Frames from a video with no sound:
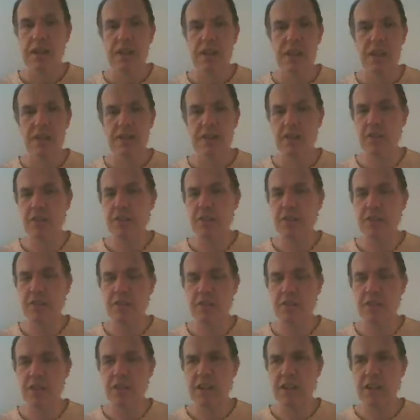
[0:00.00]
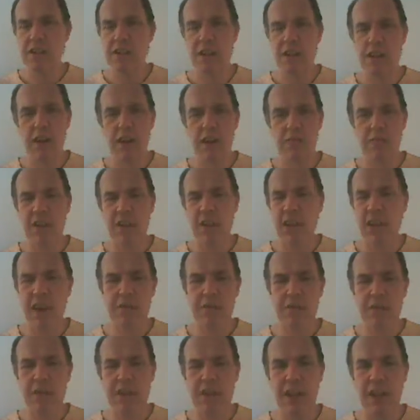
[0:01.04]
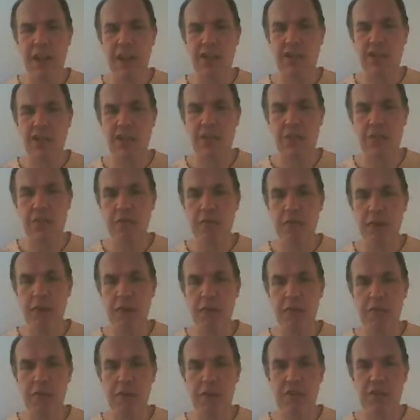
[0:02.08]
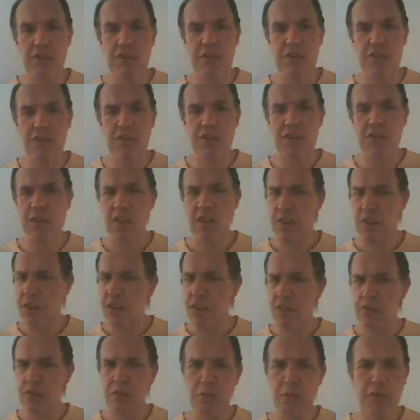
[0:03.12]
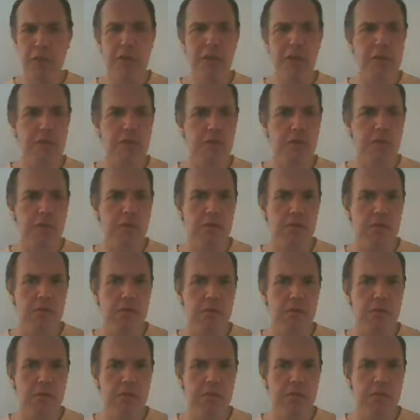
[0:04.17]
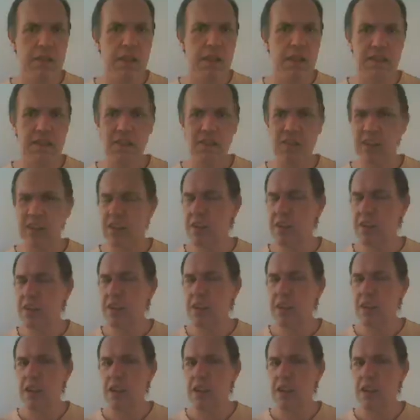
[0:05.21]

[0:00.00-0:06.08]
Now, you don't have to avalanche it or anything, just sprinkle. That's it.